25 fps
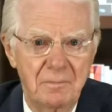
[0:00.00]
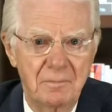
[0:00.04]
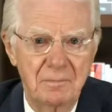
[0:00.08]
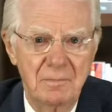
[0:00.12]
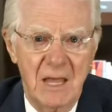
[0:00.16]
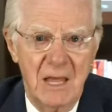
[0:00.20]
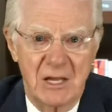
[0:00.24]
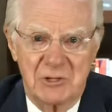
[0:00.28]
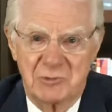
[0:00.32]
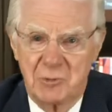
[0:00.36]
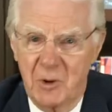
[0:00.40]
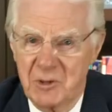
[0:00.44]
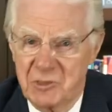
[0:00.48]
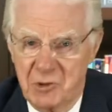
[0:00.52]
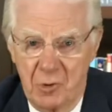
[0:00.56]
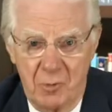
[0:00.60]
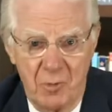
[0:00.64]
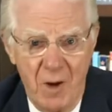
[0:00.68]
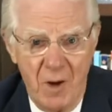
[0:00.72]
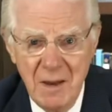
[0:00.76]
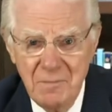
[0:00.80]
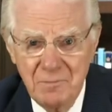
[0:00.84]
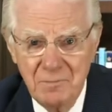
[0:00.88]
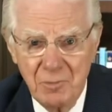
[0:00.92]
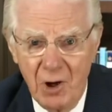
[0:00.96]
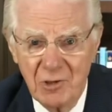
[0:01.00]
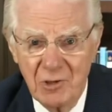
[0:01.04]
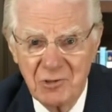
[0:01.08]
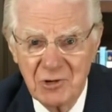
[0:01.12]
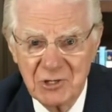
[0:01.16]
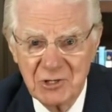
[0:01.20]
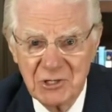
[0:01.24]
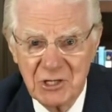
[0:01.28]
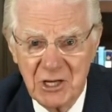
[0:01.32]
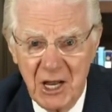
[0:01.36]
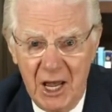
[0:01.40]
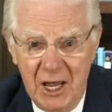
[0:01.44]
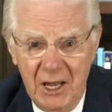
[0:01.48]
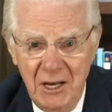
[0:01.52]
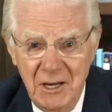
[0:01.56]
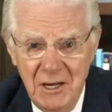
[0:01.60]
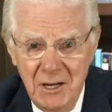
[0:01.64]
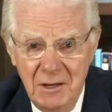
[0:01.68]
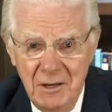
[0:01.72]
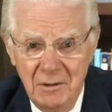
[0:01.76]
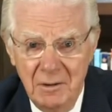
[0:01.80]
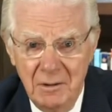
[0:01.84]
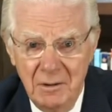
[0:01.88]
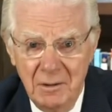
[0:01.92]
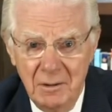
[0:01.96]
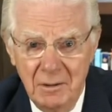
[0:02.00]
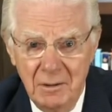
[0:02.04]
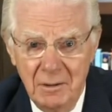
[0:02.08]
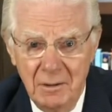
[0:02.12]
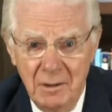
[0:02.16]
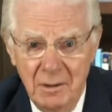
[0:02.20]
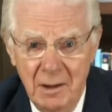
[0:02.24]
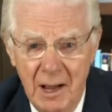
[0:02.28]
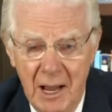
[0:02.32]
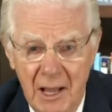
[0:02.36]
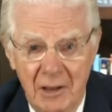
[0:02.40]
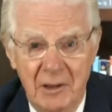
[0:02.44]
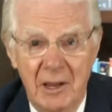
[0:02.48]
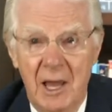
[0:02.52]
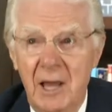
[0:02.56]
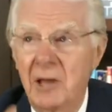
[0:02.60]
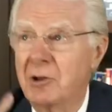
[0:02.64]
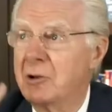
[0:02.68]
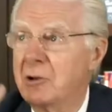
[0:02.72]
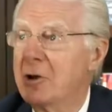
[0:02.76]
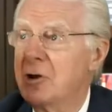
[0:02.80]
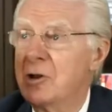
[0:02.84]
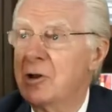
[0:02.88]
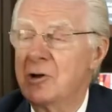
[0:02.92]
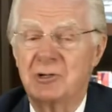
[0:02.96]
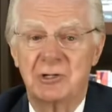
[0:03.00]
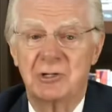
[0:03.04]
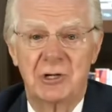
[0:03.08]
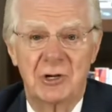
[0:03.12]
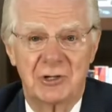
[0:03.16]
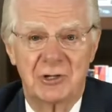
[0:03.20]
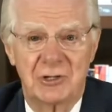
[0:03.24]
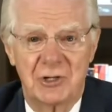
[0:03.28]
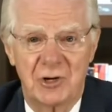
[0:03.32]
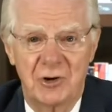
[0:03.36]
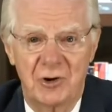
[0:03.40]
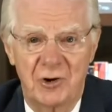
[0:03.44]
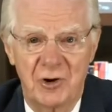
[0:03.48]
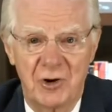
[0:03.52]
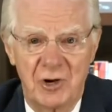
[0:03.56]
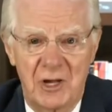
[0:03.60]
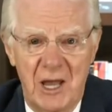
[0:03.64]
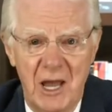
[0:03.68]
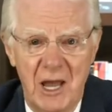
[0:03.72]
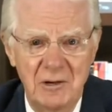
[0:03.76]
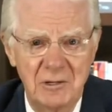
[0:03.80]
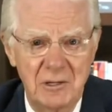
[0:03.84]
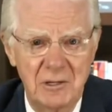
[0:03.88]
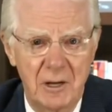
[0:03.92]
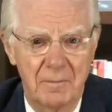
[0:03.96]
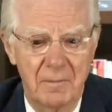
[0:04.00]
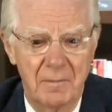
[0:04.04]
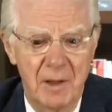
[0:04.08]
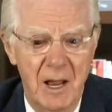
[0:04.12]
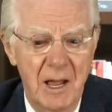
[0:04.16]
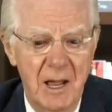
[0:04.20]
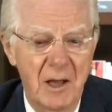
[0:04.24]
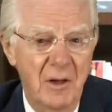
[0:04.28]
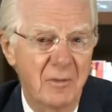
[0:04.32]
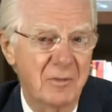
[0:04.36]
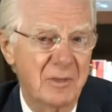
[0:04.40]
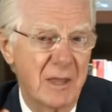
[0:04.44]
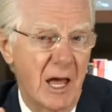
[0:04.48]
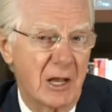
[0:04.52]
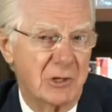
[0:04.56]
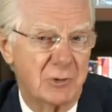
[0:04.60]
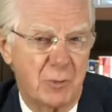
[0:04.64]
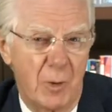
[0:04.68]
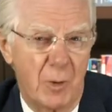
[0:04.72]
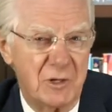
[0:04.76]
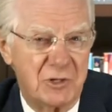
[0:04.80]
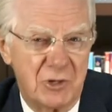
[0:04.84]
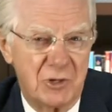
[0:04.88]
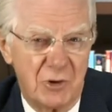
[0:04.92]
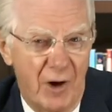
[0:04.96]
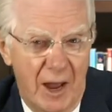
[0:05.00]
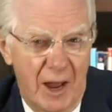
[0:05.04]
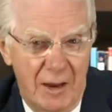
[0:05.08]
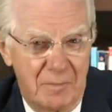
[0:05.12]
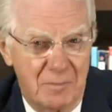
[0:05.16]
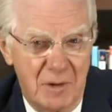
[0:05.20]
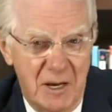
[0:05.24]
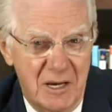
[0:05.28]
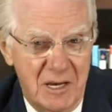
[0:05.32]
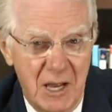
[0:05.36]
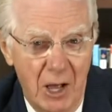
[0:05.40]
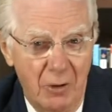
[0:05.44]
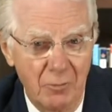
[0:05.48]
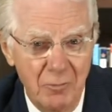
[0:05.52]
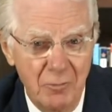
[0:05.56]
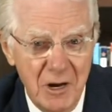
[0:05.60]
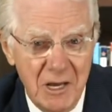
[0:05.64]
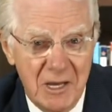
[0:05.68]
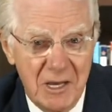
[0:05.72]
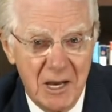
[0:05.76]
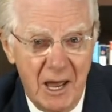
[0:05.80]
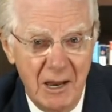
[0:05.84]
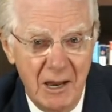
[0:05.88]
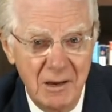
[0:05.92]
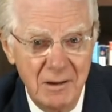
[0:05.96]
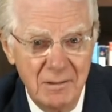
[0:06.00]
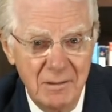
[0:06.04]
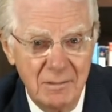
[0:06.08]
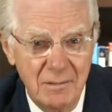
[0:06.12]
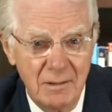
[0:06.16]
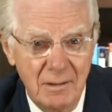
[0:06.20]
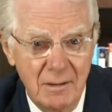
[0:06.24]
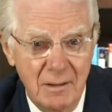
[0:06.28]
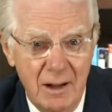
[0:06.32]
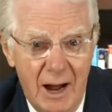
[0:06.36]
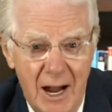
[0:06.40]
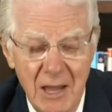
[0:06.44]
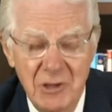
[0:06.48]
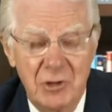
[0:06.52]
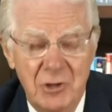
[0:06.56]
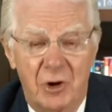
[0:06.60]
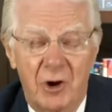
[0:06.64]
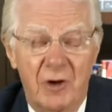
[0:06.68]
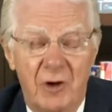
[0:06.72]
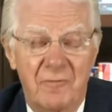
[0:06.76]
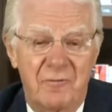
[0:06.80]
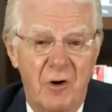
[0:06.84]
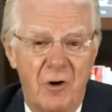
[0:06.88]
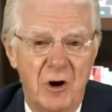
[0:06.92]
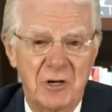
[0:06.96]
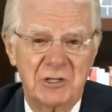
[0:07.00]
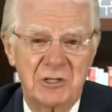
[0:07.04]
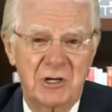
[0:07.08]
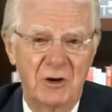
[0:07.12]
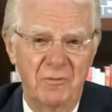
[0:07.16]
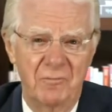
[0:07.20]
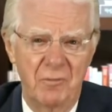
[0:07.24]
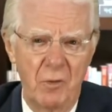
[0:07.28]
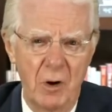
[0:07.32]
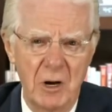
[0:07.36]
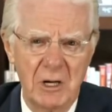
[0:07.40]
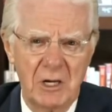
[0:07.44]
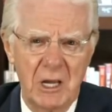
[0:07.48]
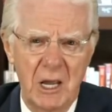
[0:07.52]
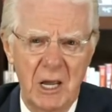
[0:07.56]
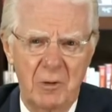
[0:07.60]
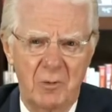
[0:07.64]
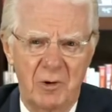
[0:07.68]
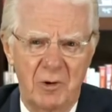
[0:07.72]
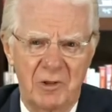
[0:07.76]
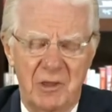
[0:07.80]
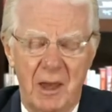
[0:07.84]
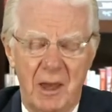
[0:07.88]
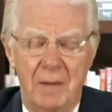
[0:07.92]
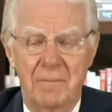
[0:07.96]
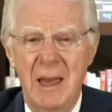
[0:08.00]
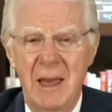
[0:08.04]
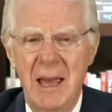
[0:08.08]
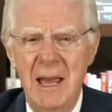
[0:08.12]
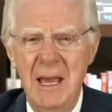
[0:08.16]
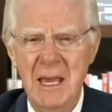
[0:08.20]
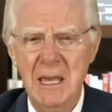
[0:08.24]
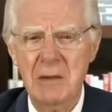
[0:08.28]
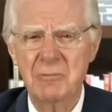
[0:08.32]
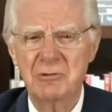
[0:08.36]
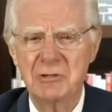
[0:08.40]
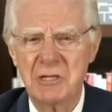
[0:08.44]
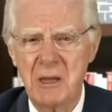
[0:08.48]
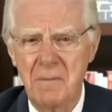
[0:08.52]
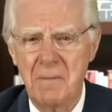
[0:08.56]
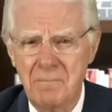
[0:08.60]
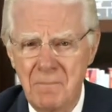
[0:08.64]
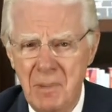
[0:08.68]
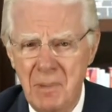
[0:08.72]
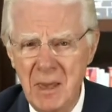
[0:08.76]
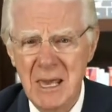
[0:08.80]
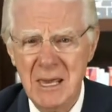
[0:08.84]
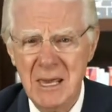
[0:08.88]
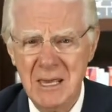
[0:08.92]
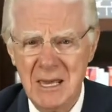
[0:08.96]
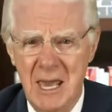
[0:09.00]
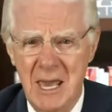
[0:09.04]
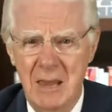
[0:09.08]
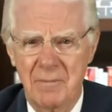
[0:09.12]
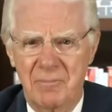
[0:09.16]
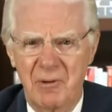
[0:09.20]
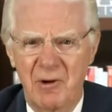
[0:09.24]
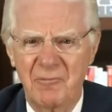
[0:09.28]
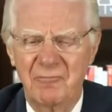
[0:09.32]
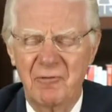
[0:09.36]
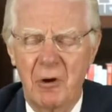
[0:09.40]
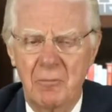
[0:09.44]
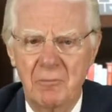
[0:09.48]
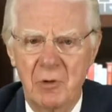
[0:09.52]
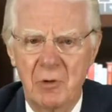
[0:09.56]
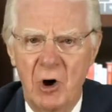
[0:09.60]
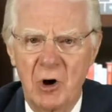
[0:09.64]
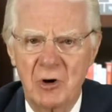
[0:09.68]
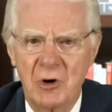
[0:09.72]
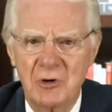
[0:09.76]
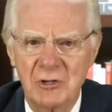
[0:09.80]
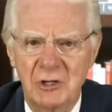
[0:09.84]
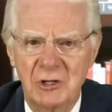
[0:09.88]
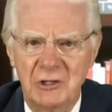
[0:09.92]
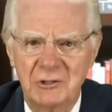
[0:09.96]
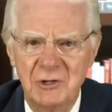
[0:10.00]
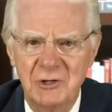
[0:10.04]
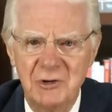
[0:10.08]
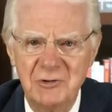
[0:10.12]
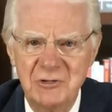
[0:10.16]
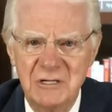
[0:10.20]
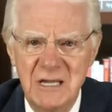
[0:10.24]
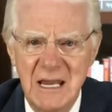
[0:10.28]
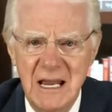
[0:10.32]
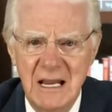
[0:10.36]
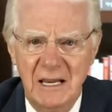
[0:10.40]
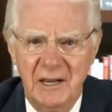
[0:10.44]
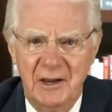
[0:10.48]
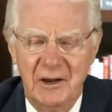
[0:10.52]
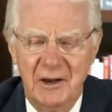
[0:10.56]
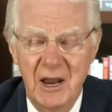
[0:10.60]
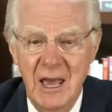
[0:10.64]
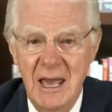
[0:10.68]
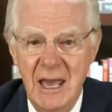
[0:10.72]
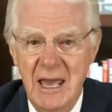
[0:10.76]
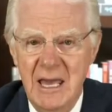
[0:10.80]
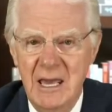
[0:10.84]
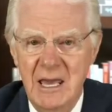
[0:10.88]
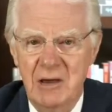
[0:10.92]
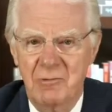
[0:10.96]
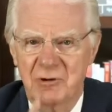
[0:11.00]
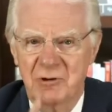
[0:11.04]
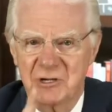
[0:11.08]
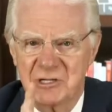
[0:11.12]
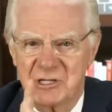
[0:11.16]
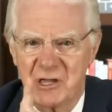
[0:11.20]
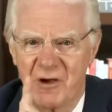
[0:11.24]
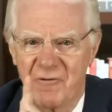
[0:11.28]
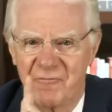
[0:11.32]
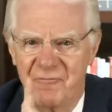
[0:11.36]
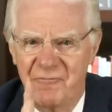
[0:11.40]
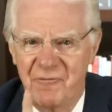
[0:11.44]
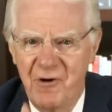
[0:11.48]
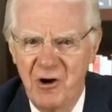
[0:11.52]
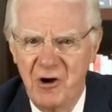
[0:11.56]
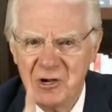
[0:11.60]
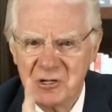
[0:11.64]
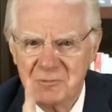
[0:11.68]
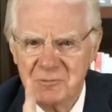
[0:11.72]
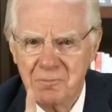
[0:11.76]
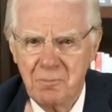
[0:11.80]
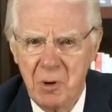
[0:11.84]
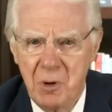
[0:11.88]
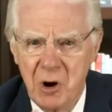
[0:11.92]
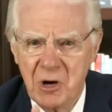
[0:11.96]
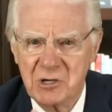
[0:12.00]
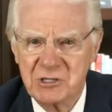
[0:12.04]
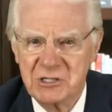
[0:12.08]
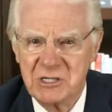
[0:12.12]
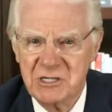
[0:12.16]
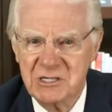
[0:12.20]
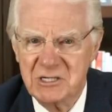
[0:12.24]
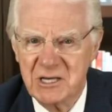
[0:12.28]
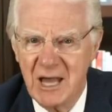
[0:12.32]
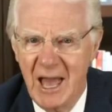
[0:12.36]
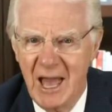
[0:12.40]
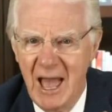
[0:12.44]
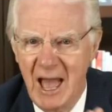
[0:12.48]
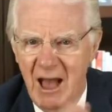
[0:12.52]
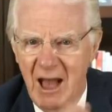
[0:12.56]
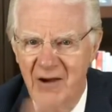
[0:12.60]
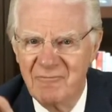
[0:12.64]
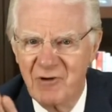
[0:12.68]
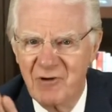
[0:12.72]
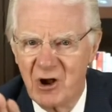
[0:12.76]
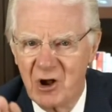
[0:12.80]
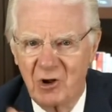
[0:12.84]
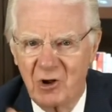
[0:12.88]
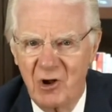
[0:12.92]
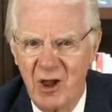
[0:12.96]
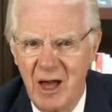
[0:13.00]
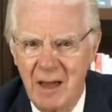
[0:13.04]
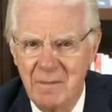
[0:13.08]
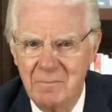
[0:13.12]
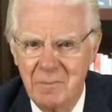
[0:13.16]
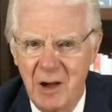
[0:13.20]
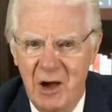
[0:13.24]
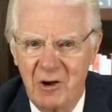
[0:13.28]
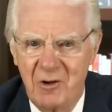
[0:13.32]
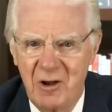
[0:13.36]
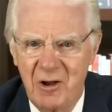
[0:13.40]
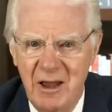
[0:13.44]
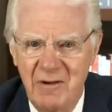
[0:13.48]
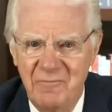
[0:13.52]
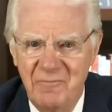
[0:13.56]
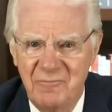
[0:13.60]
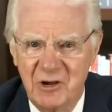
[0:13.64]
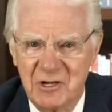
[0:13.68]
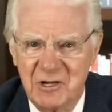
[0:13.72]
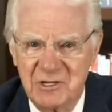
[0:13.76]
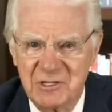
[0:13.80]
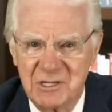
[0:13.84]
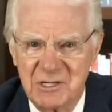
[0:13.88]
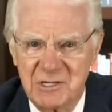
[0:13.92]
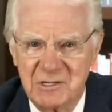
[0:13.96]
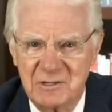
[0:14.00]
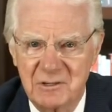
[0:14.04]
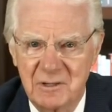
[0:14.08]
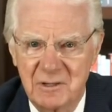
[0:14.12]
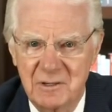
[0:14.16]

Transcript: That's what the Wright brothers did, and they introduced us to a new kingdom. That's what Sir Edmund Hillary did, I had the good fortune of working with him. He was a beekeeper from Auckland, New Zealand. He was the first person to ever climb Mount Everest.